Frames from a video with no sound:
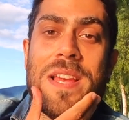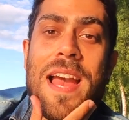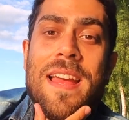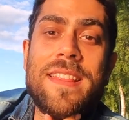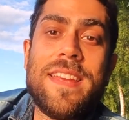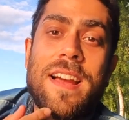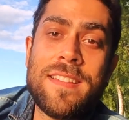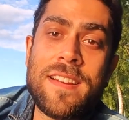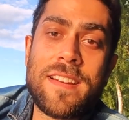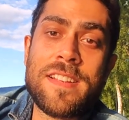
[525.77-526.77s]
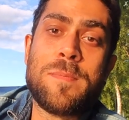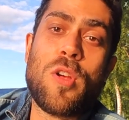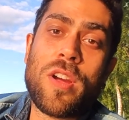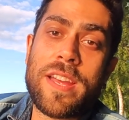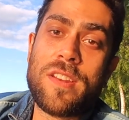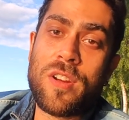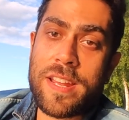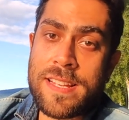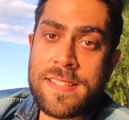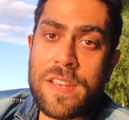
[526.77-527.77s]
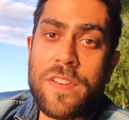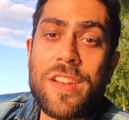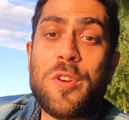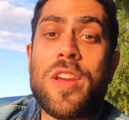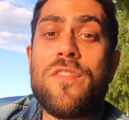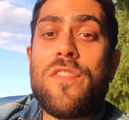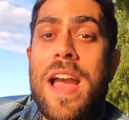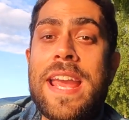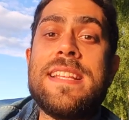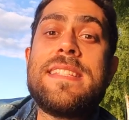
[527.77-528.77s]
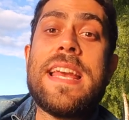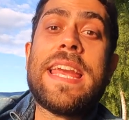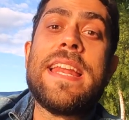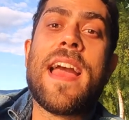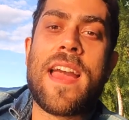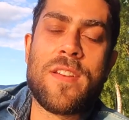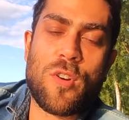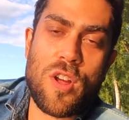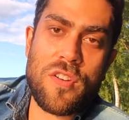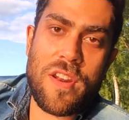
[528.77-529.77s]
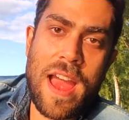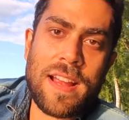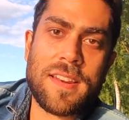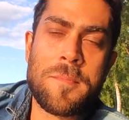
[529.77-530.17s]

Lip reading: And the other is blockit.se, where you can find second hand contract.